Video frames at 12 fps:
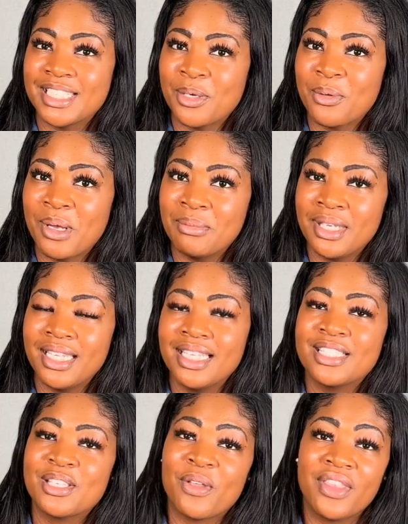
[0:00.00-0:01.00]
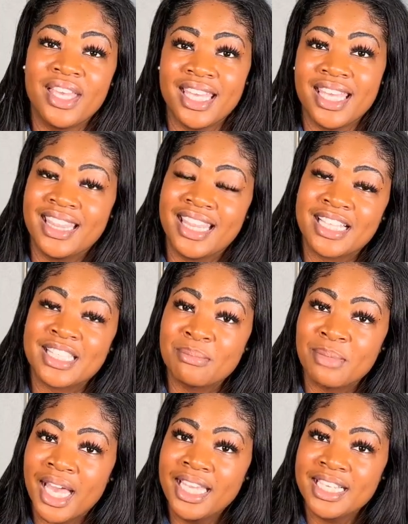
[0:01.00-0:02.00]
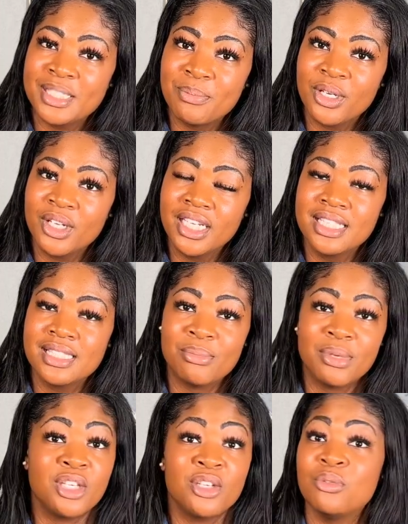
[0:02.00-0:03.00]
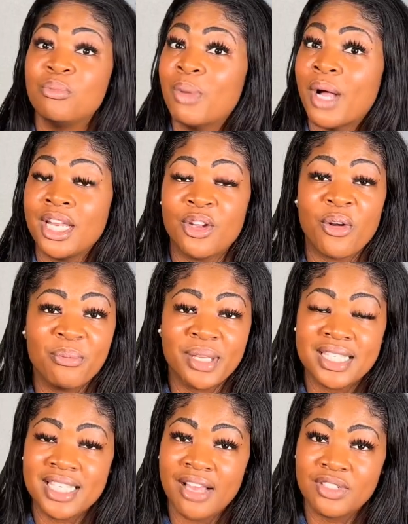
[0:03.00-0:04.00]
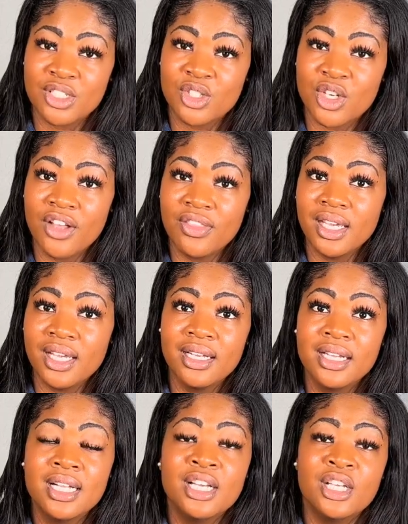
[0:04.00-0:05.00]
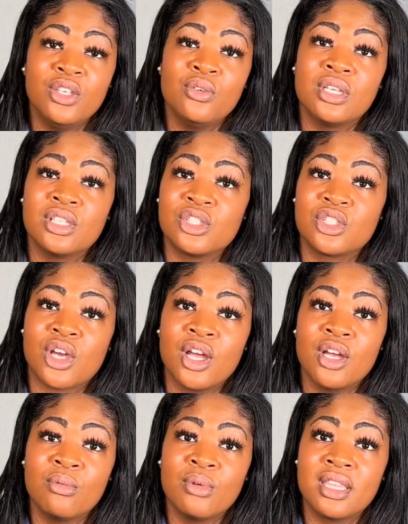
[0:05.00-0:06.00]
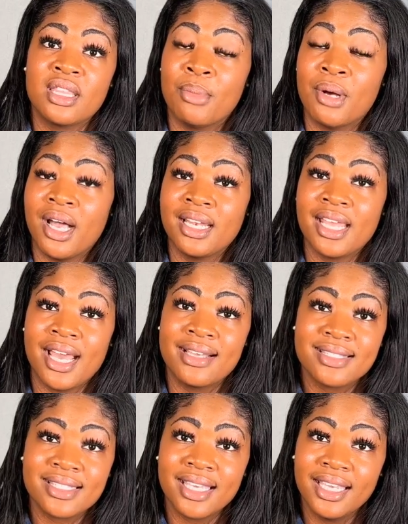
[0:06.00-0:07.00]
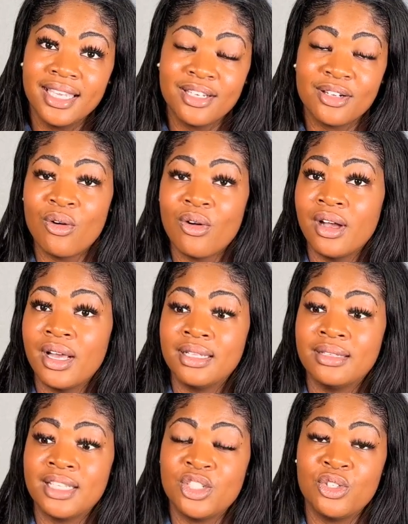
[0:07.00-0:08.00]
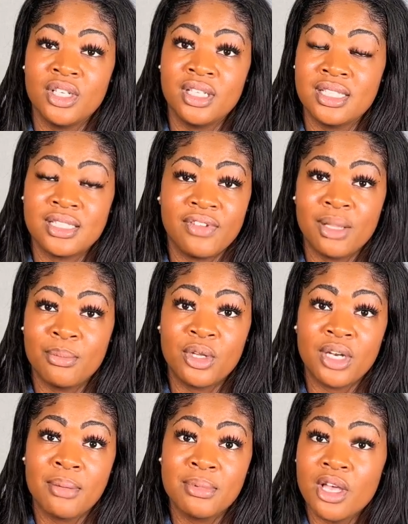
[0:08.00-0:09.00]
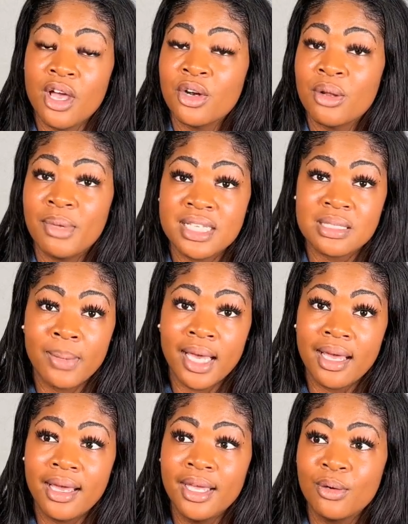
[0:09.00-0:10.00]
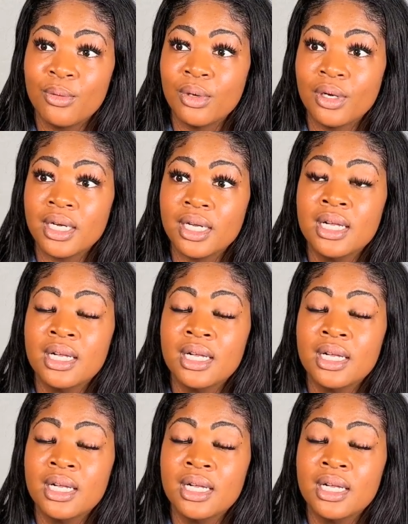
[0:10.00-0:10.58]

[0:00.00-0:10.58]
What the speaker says: equipment. And so again, that's my experience, but you by no means have to start there. You can start with a podcast kit that's available on Amazon or Best Buy or